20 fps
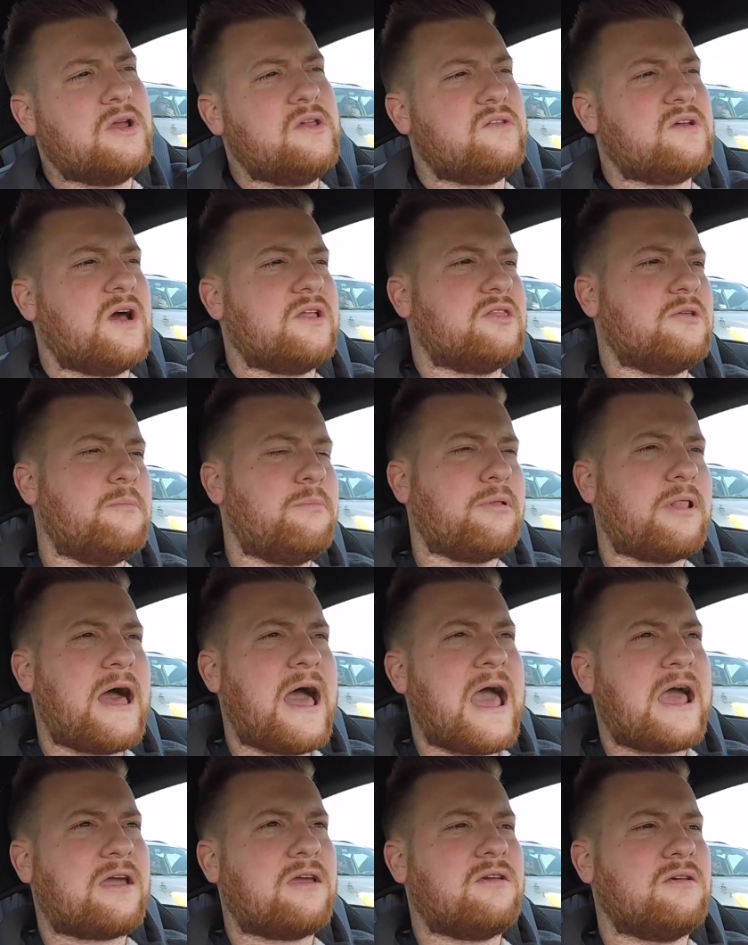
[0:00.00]
he's got the
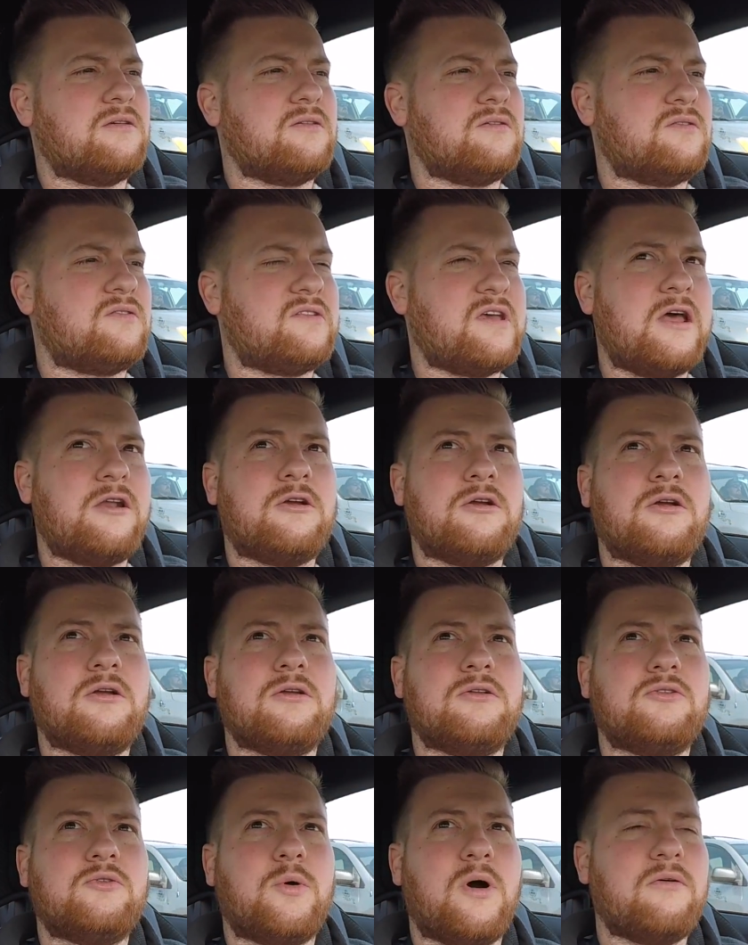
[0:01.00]
black
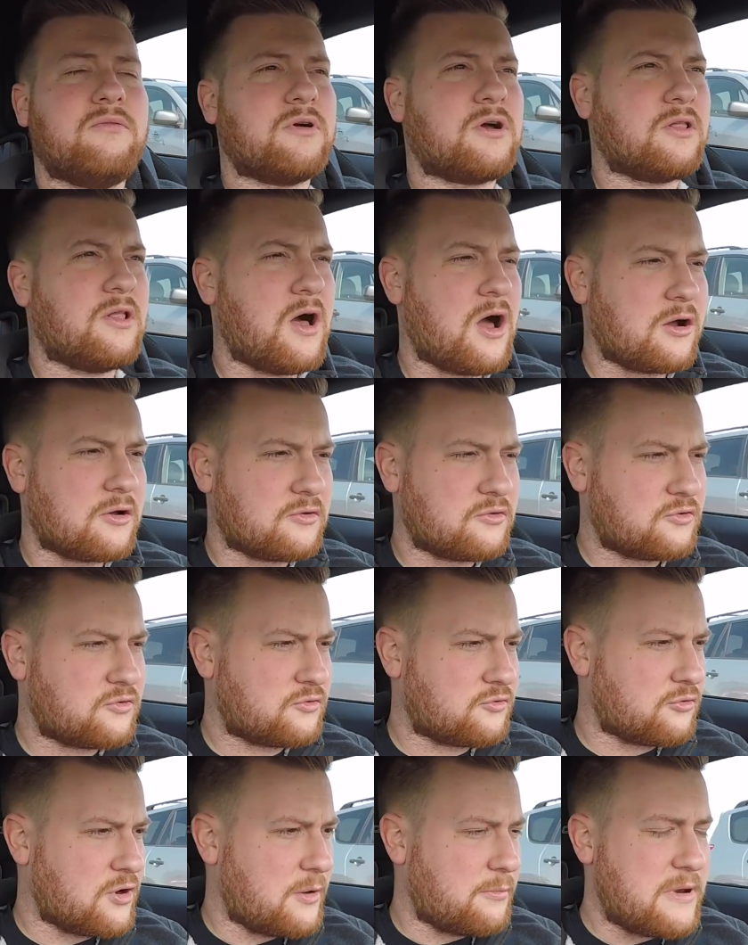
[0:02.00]
center 12 o'clock
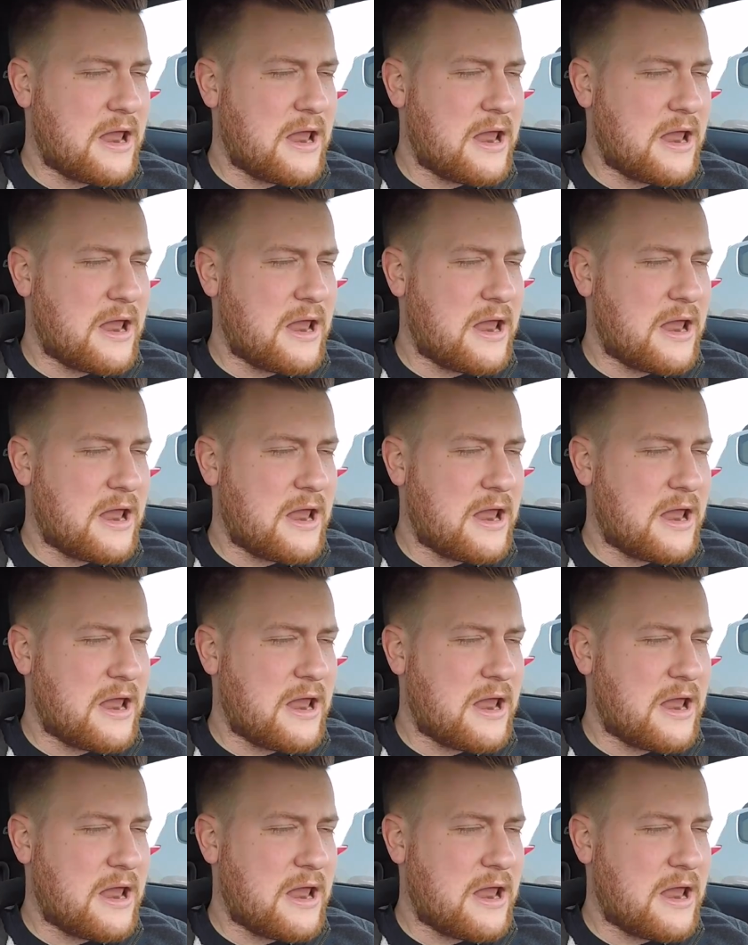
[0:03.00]
strip.